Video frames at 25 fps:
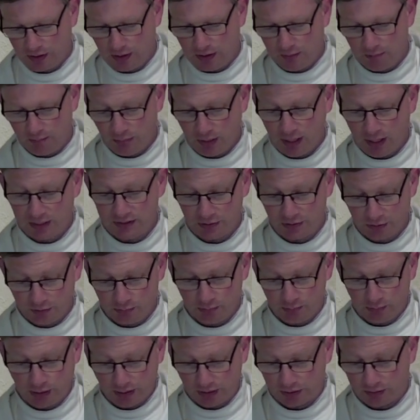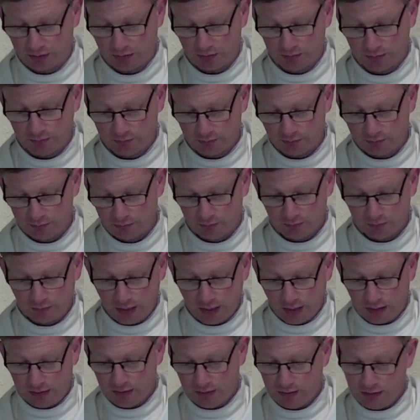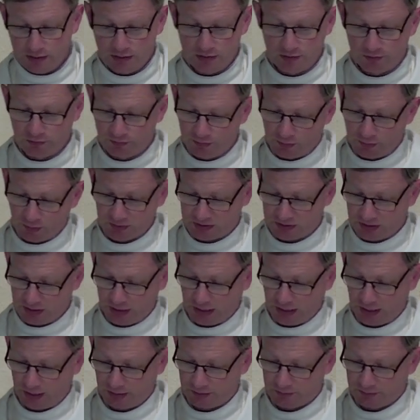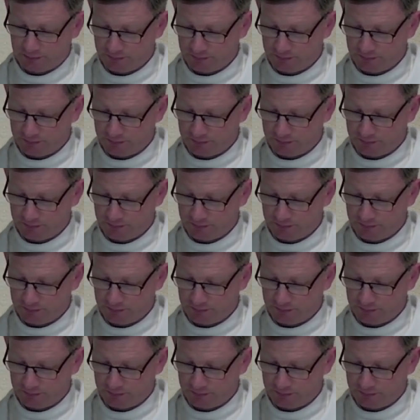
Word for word: may turn back and leave Mount Gilead.